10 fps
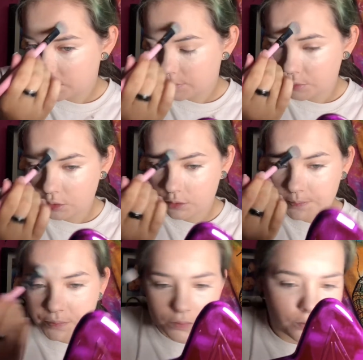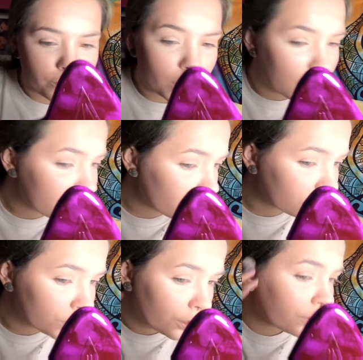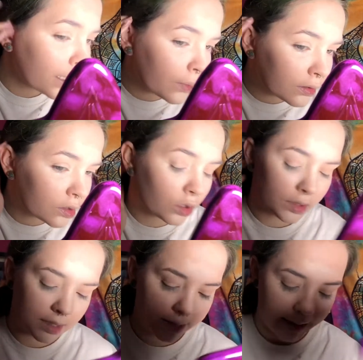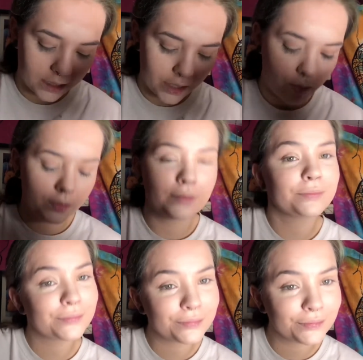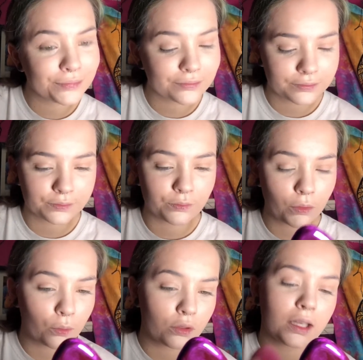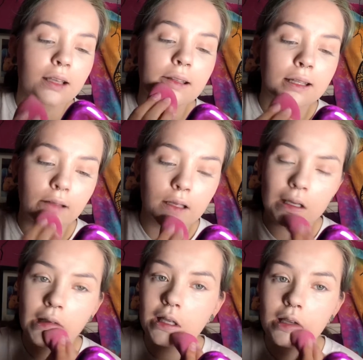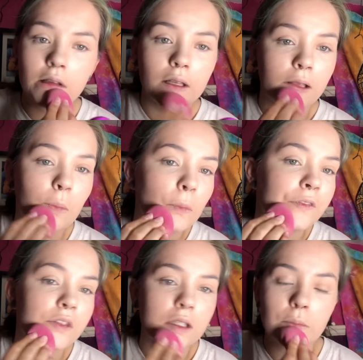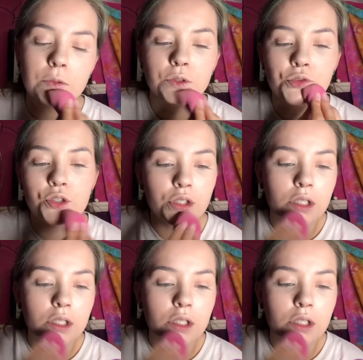But I don't know yet about this concealer. I'm a bit but yes, in with the sponge.